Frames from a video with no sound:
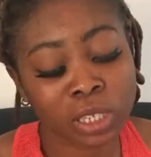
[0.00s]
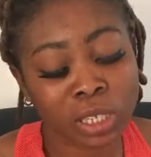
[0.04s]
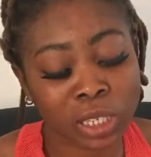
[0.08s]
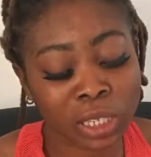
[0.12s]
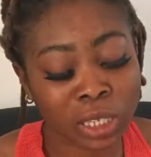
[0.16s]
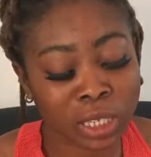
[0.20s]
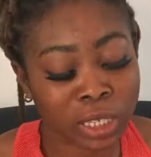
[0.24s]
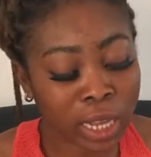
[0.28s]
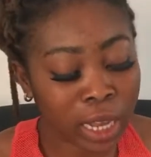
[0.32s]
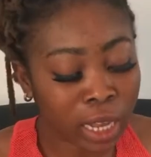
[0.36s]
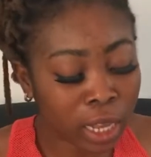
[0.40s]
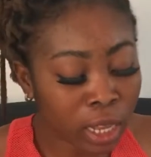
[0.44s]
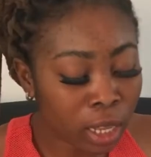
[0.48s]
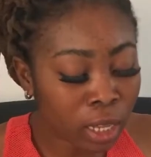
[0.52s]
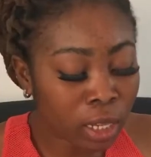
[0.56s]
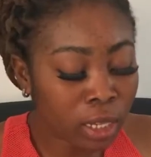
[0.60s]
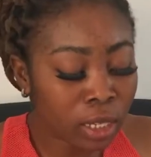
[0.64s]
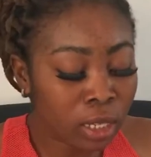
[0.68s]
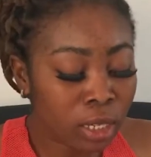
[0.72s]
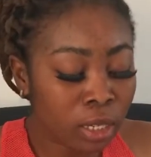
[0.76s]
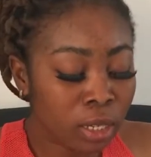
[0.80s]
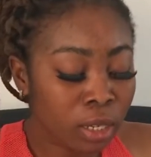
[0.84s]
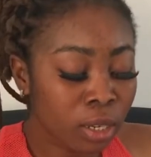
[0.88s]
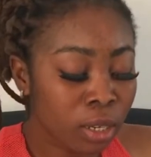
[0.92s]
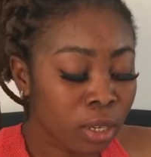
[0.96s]
the second
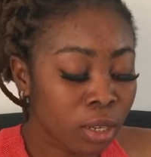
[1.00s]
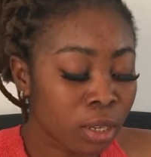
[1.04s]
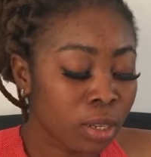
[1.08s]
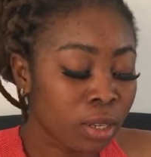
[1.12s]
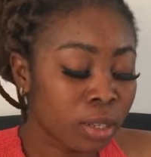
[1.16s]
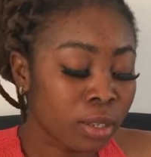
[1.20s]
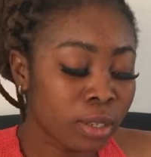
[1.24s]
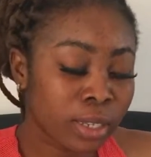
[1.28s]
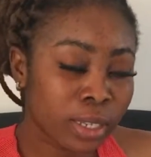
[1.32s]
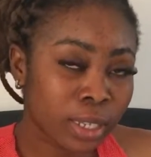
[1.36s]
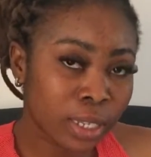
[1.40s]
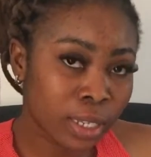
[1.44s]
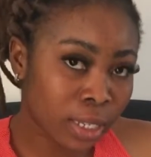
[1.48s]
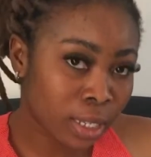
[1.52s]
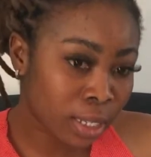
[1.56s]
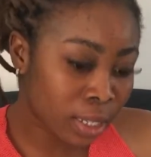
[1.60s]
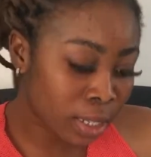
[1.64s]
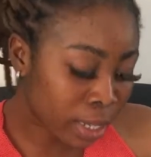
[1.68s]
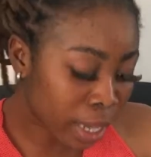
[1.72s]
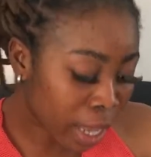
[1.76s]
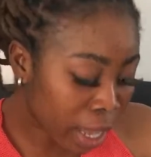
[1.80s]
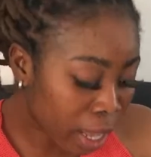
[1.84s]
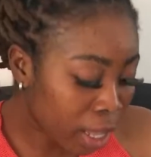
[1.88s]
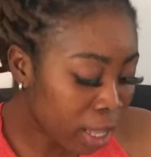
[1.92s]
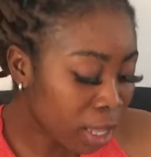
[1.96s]
the
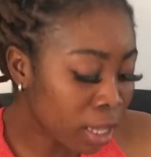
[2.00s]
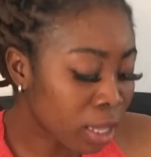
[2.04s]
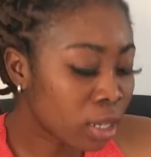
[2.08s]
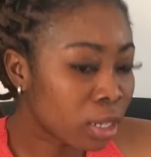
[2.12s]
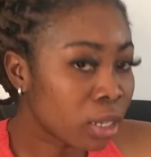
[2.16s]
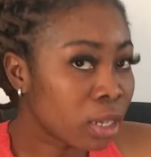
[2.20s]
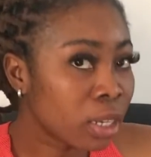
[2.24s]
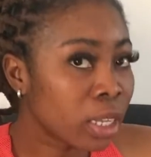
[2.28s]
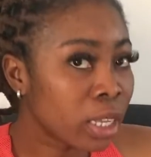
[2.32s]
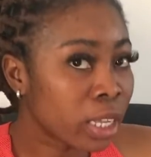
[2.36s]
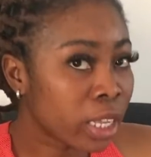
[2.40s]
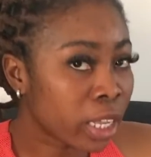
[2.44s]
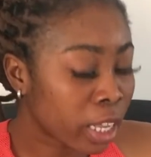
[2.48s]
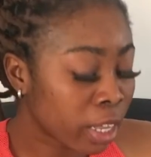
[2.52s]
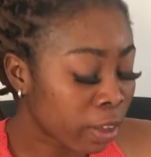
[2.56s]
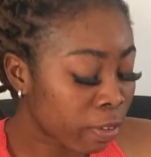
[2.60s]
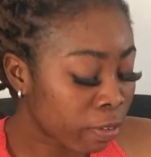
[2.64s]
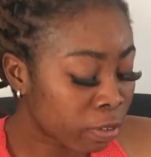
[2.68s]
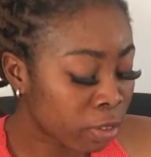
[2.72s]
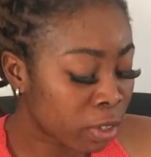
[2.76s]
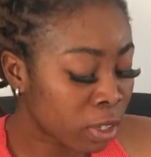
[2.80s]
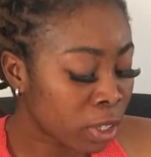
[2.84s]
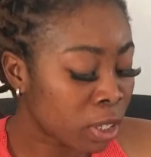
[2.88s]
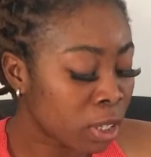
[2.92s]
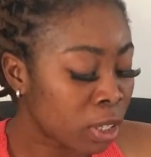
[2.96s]
second
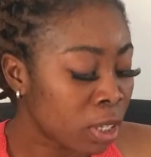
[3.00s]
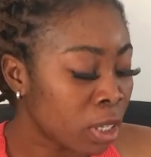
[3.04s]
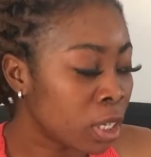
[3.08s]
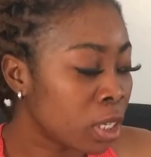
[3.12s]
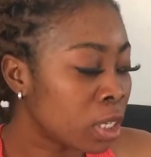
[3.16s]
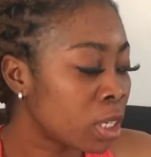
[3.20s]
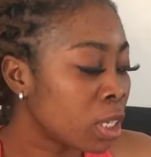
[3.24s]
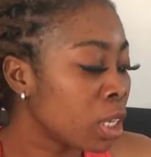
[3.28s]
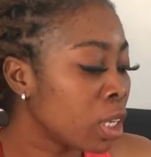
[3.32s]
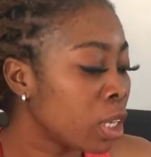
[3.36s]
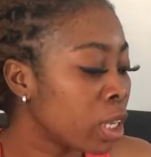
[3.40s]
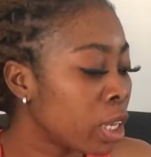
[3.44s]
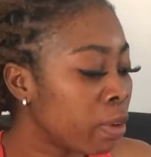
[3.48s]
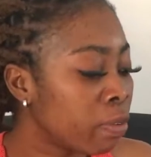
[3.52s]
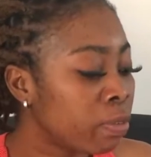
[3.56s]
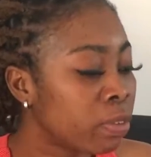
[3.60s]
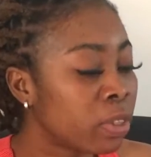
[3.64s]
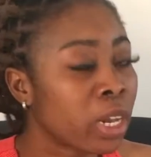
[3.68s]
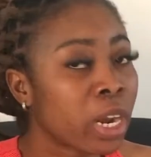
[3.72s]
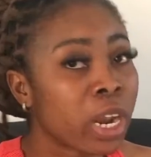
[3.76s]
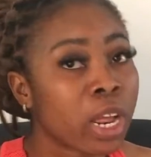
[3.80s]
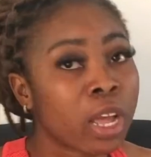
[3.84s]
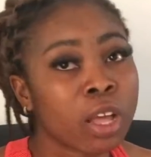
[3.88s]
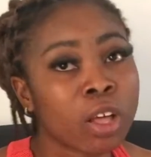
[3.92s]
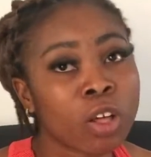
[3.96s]
gift is a gift
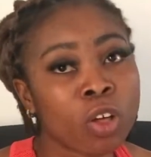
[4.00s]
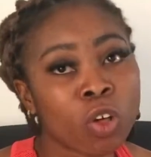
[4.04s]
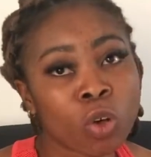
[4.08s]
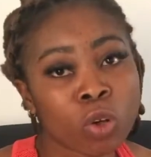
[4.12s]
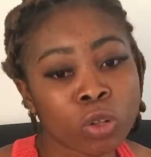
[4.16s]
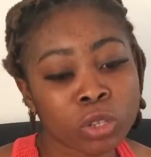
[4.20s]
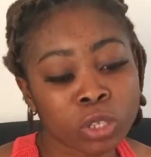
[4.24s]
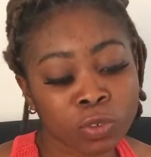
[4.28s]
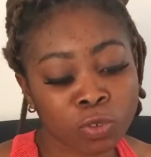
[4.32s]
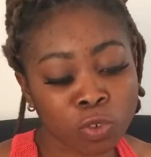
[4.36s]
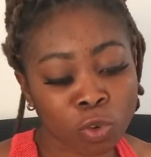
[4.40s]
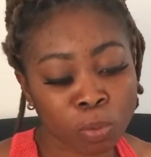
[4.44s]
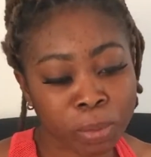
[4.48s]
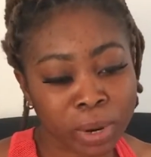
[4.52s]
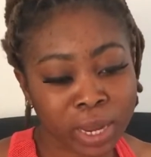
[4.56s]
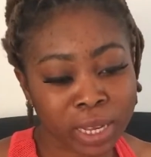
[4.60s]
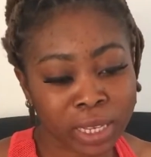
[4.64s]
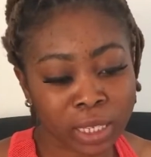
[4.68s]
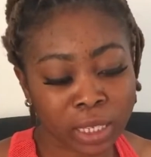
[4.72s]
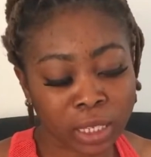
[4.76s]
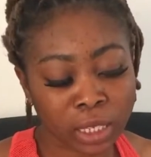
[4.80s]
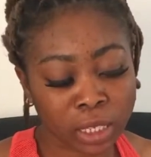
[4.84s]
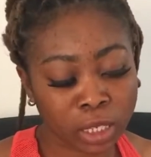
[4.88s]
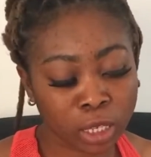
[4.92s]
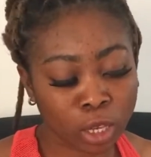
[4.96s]
that I got for
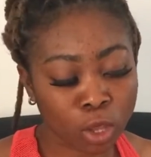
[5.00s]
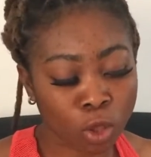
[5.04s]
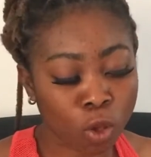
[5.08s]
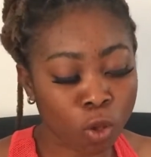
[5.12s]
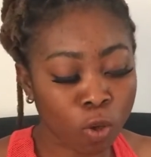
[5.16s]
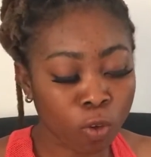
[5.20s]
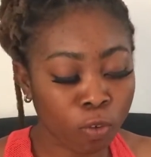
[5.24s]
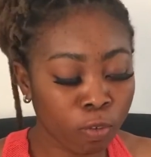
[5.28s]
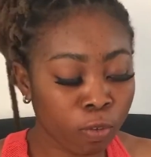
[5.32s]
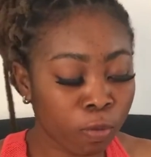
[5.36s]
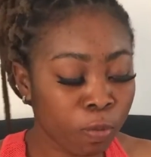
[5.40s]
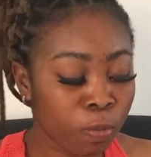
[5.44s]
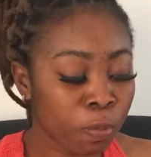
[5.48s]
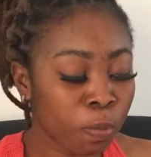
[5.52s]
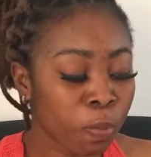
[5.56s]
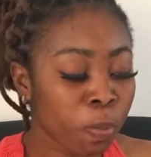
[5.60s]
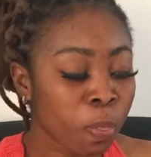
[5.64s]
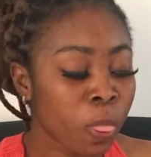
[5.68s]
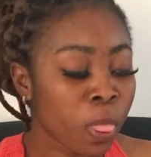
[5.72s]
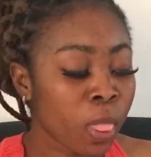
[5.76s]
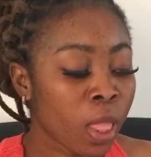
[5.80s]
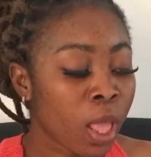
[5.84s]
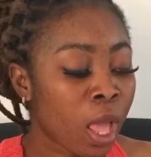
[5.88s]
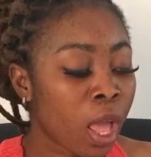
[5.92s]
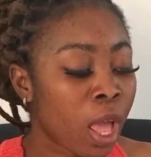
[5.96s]
myself.
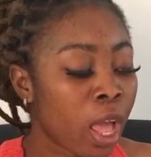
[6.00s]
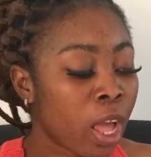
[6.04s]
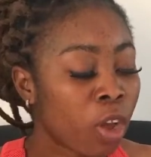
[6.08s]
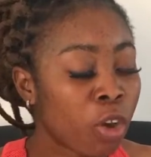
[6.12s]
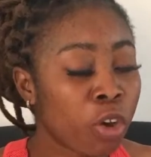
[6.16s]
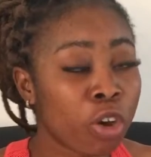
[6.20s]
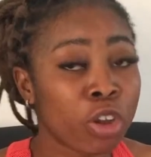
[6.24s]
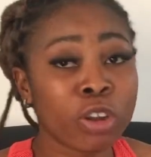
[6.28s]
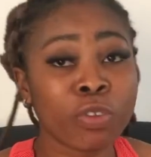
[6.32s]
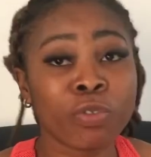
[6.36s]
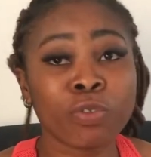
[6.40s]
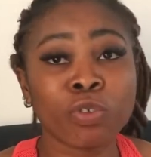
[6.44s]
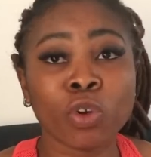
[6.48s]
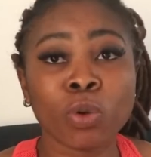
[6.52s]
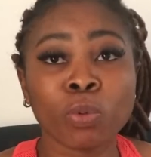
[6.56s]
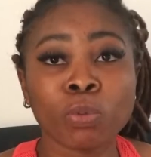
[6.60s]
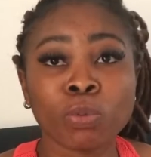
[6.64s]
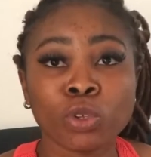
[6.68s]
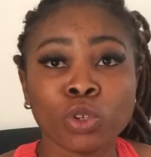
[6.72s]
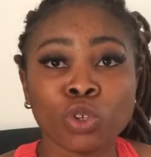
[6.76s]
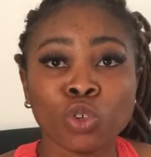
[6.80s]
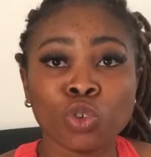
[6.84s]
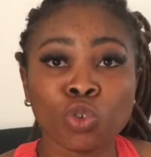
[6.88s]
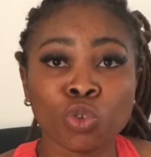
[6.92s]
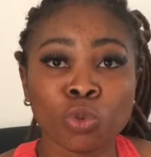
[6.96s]
I got it from
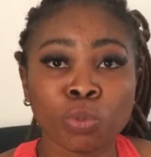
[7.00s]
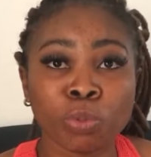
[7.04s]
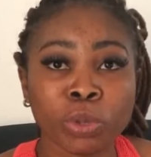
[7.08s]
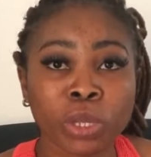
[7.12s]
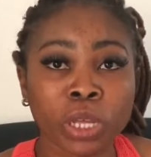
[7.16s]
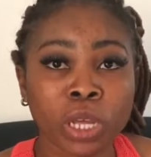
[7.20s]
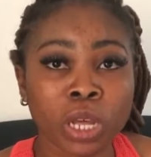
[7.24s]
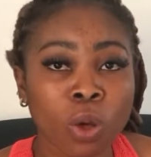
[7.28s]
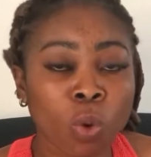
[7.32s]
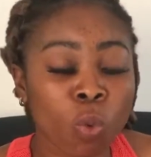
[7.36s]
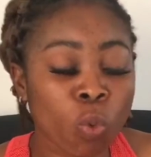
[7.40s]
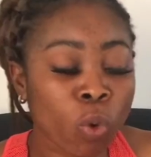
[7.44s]
Jumia